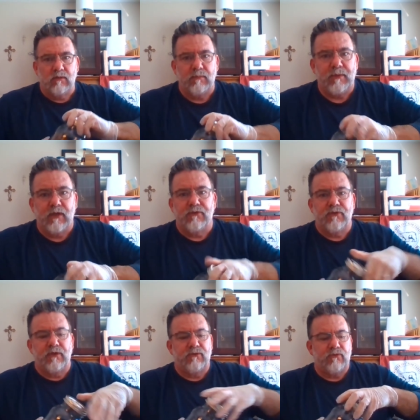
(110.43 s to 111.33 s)

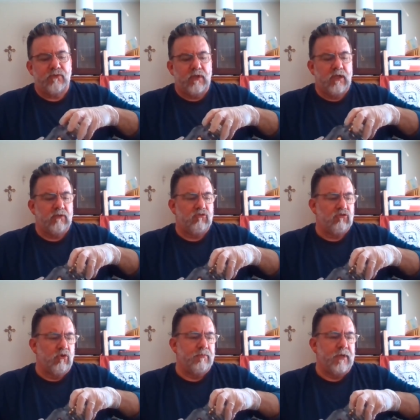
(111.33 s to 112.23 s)
because it's
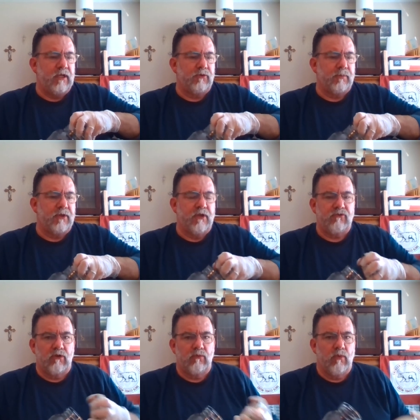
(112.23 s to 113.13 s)
shown me its
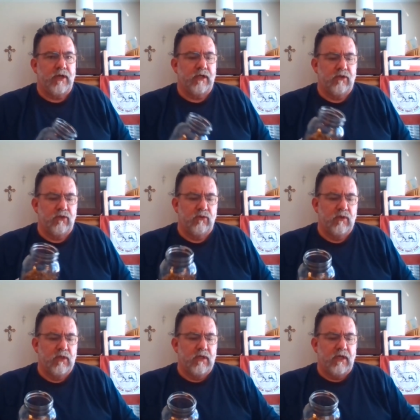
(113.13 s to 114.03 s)
potential and what it can do,
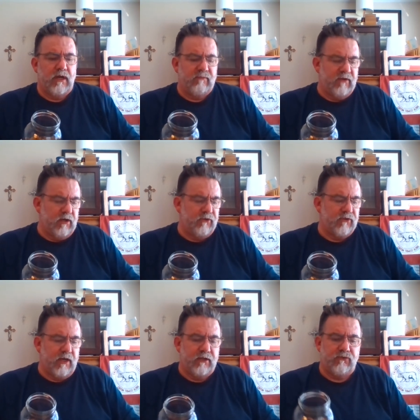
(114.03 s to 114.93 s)
and I'm very excited.